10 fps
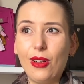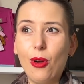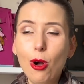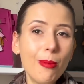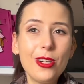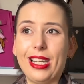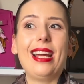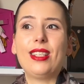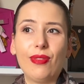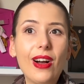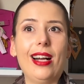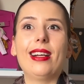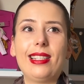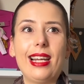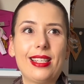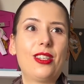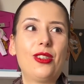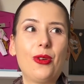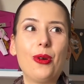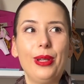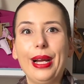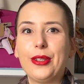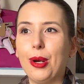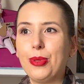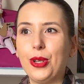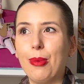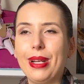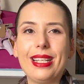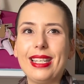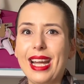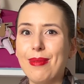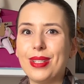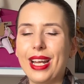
almost as fast as a store like Topshop, it seems.